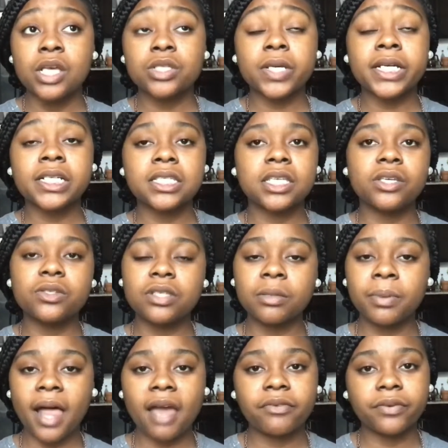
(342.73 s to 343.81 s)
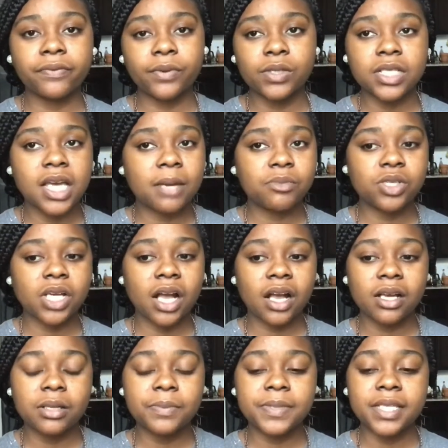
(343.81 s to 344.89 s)
So I continued to apply for full time
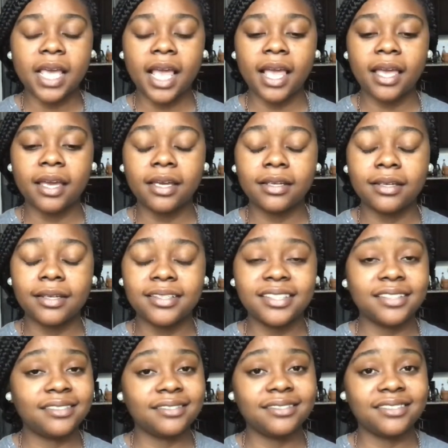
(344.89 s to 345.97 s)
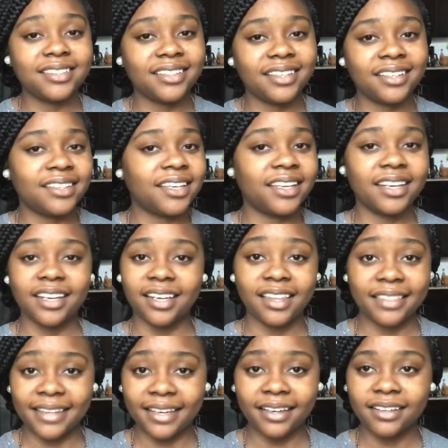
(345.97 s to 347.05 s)
jobs and didn't get
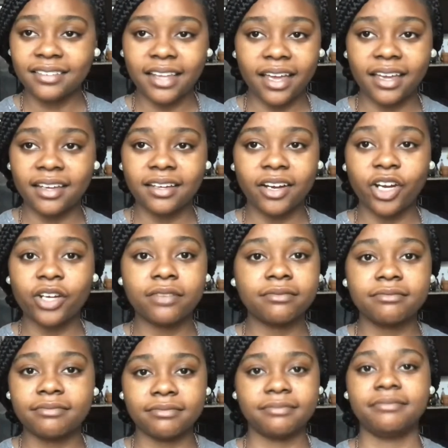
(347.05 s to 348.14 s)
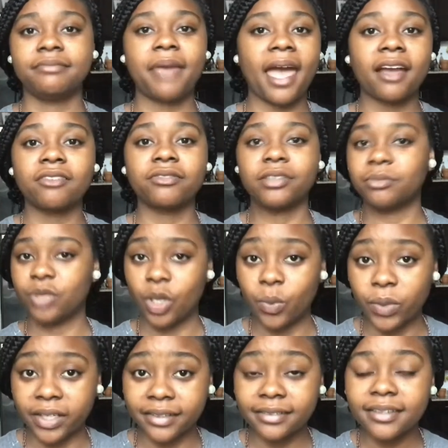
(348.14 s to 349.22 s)
anything, like heard back from no
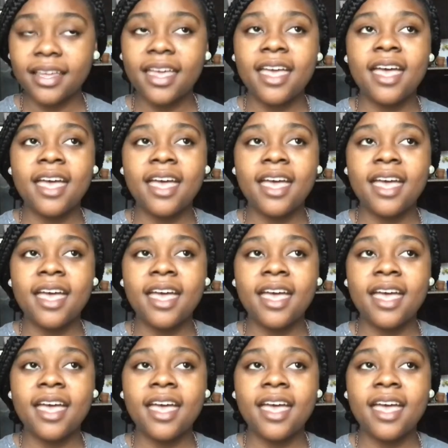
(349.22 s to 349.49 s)
one.